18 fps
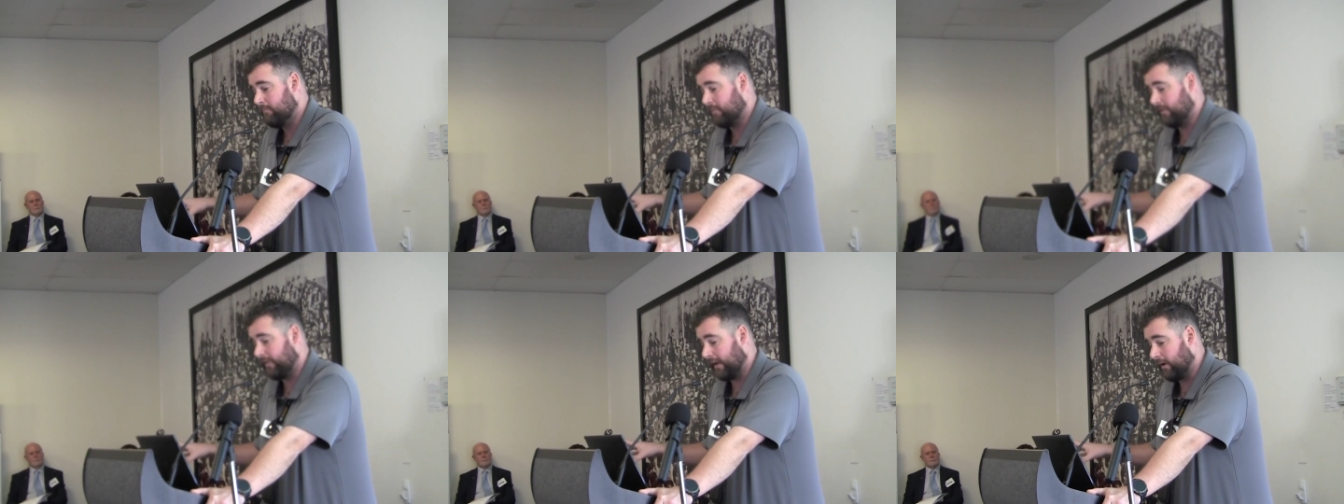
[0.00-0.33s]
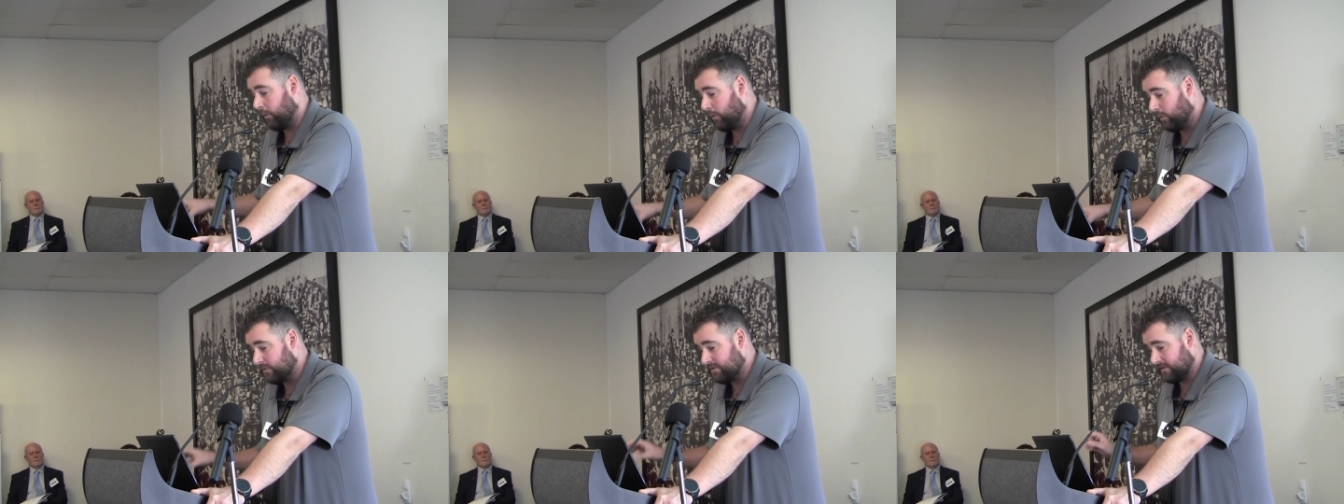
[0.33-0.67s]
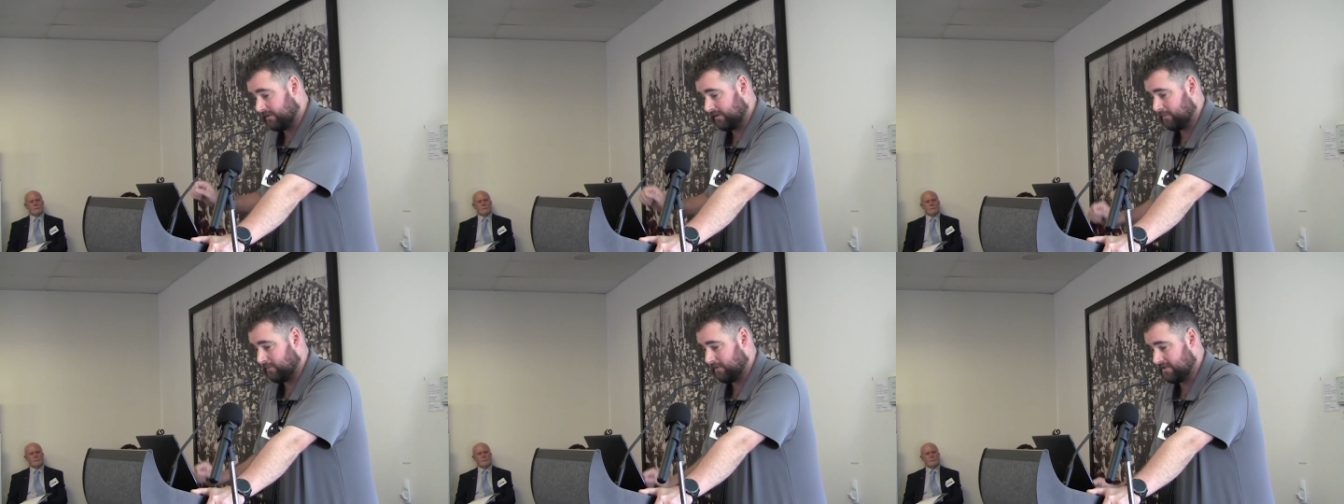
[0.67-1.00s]
but they
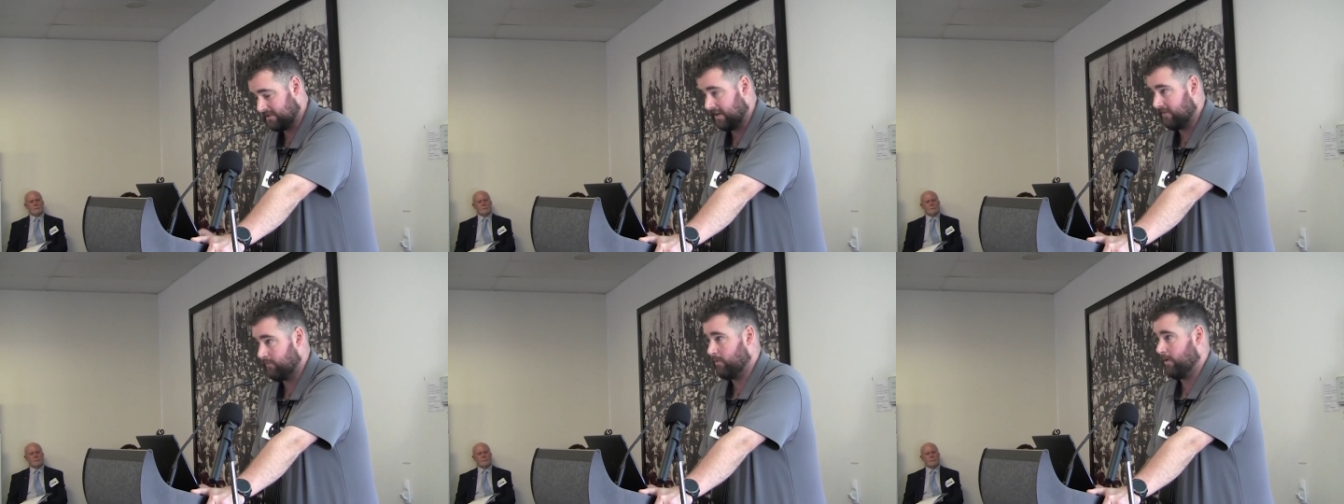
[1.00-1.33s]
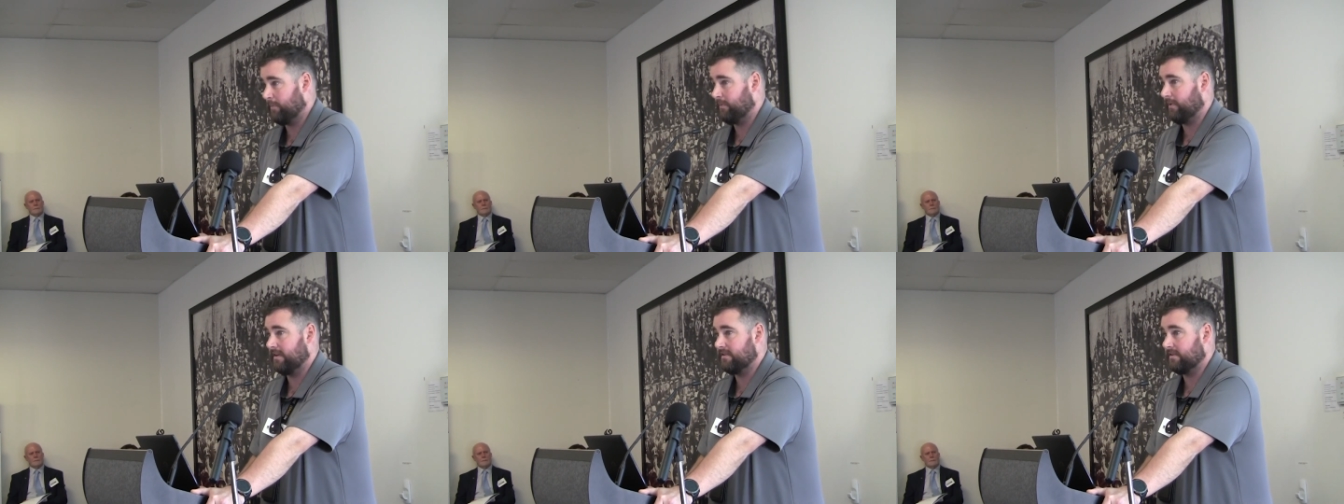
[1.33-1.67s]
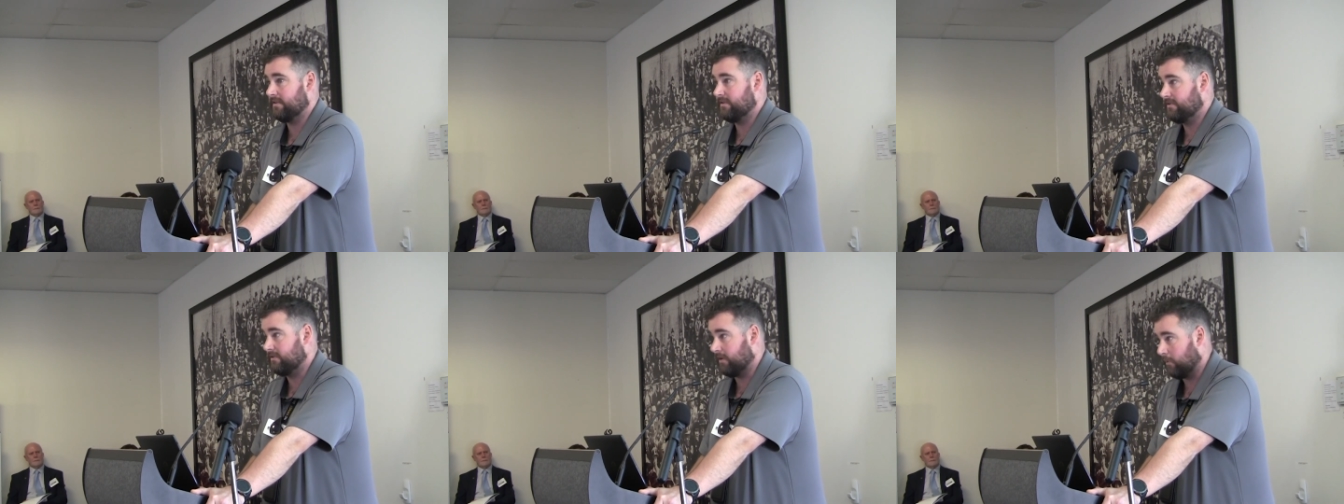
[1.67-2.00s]
also want a safe workplace
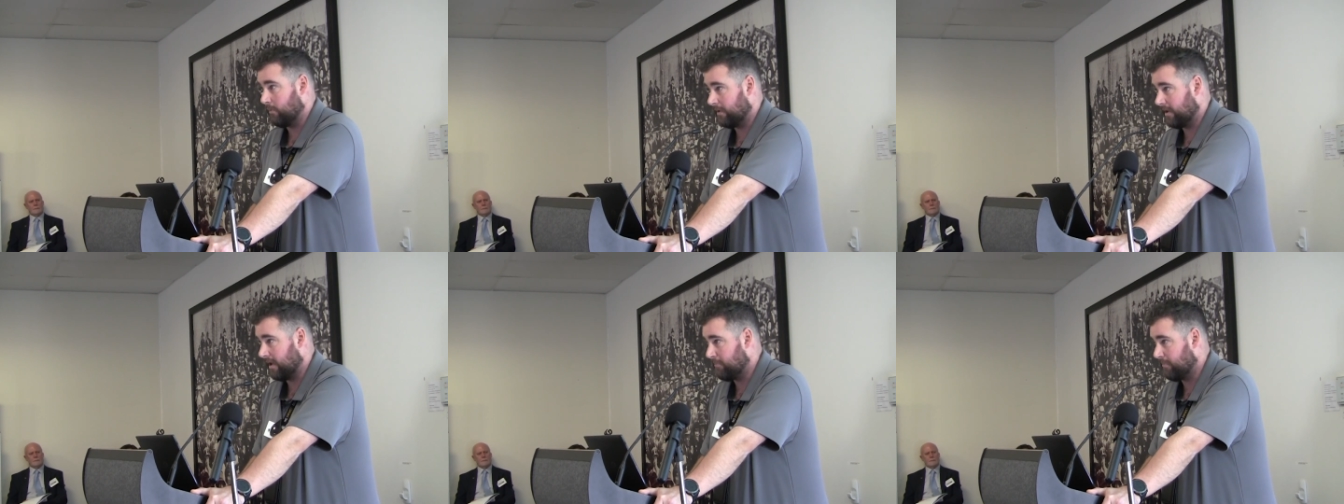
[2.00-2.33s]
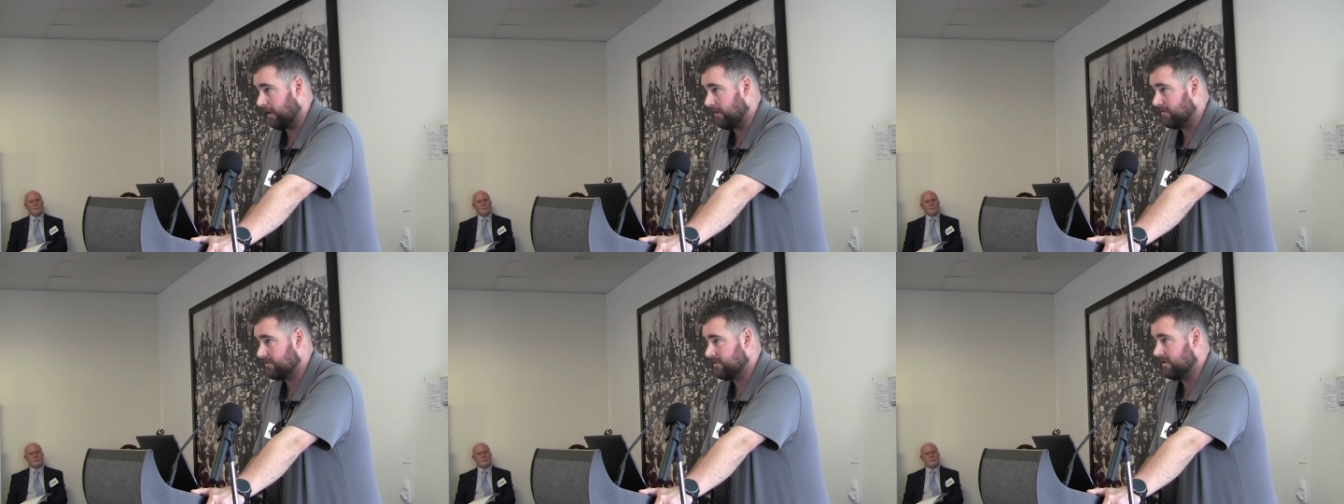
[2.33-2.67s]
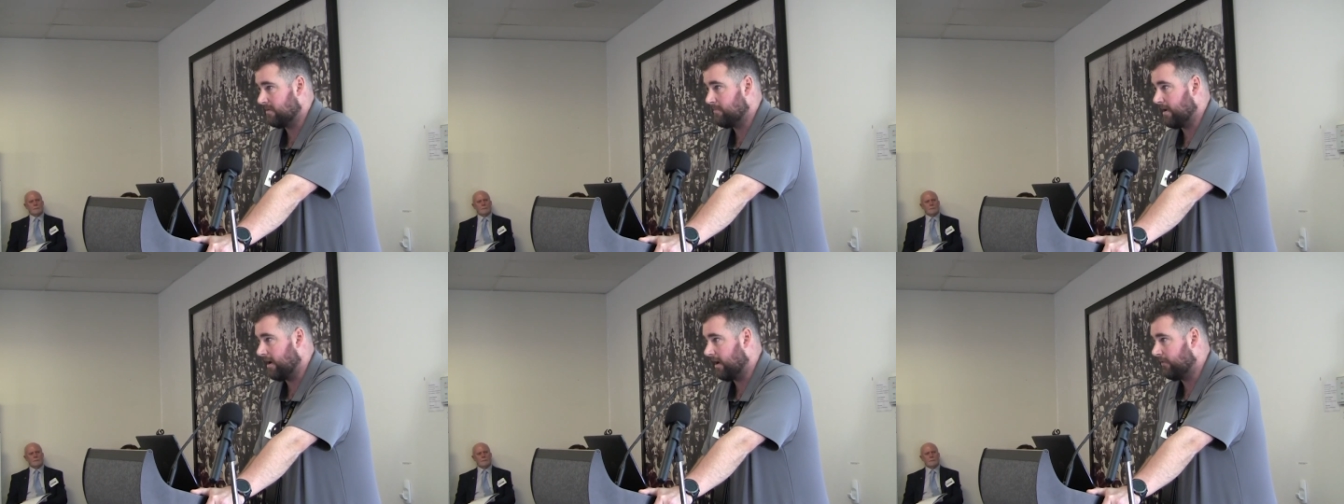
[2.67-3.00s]
and don't want to get punched
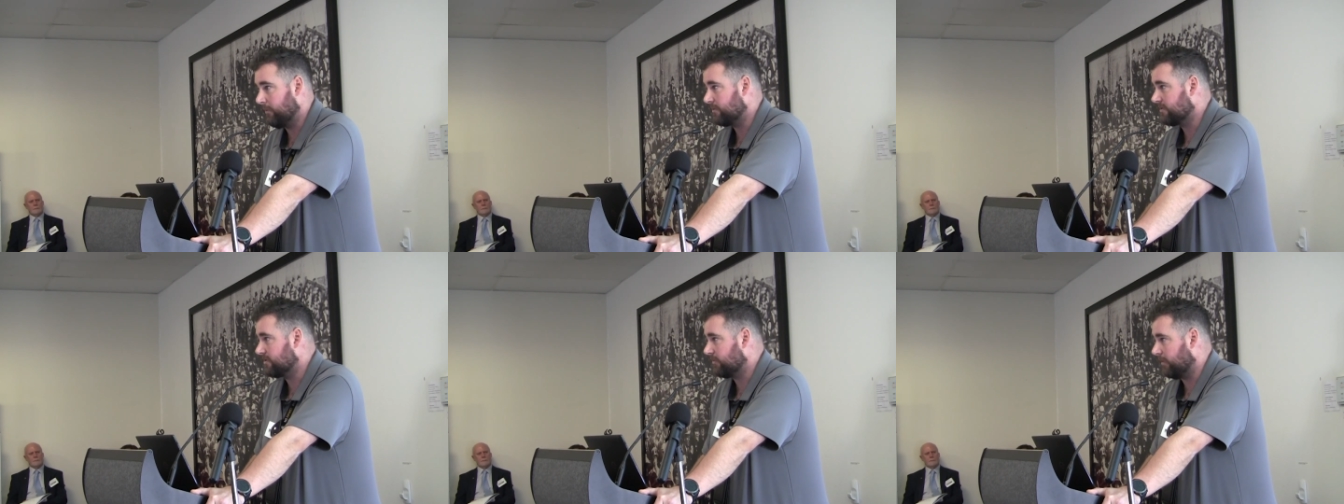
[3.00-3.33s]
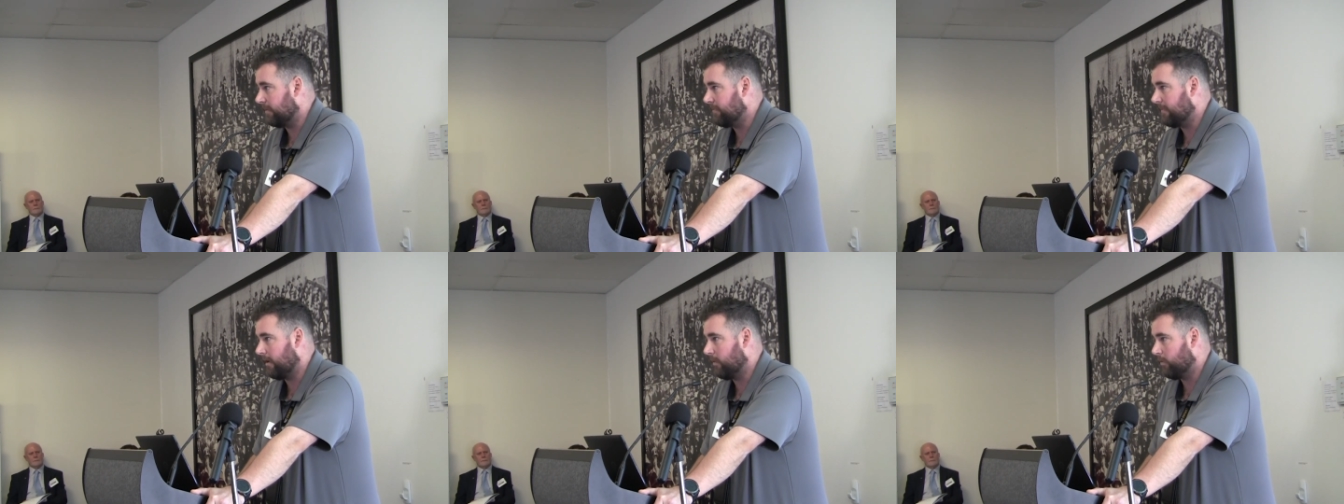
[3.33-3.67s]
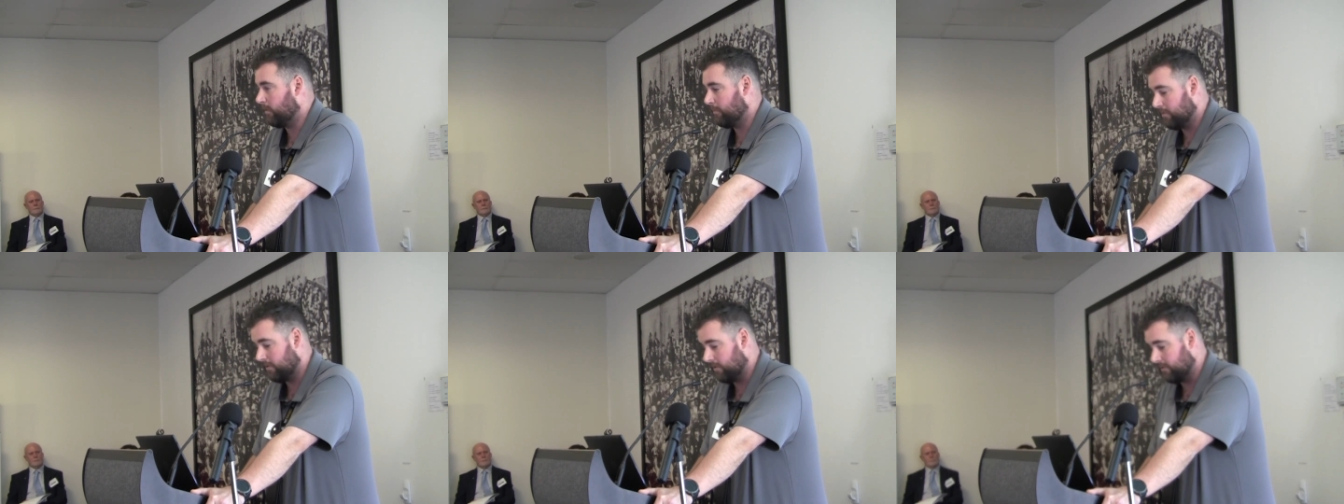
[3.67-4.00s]
in the mouth or screamed at
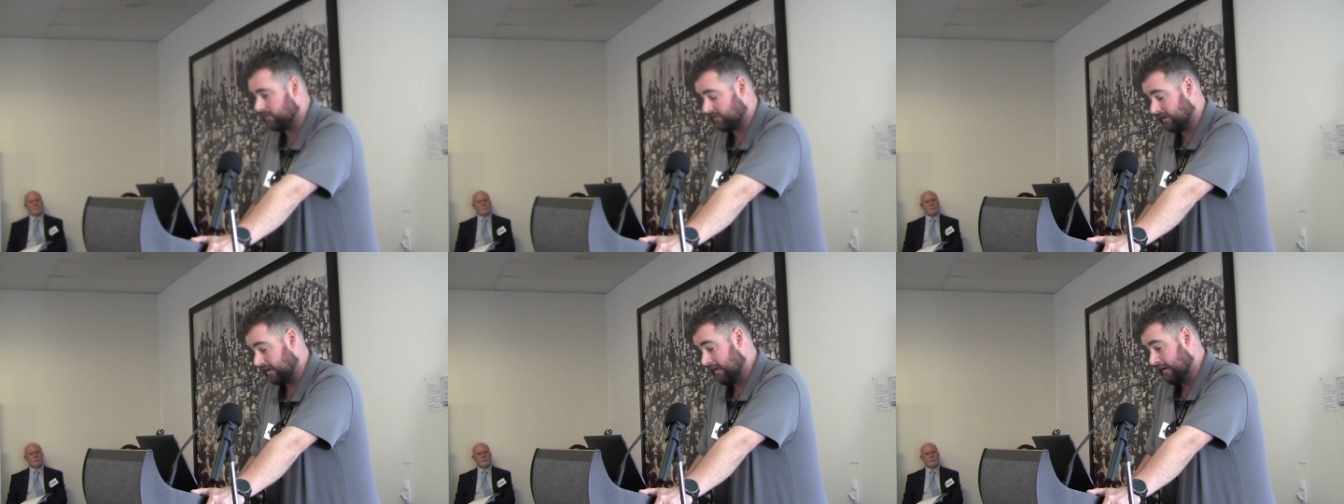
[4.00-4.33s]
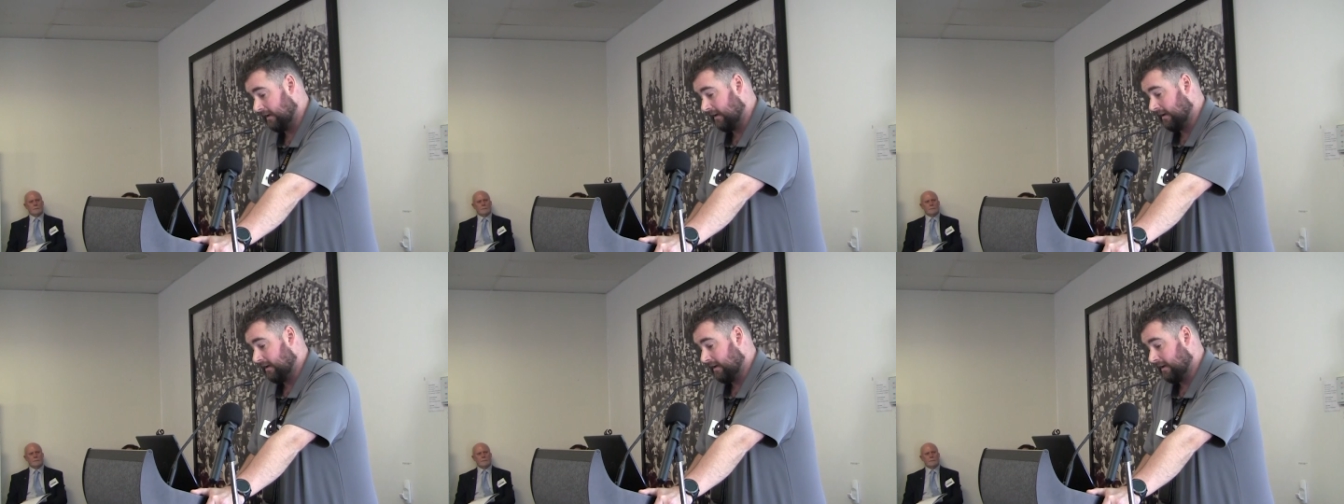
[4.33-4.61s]
or abused.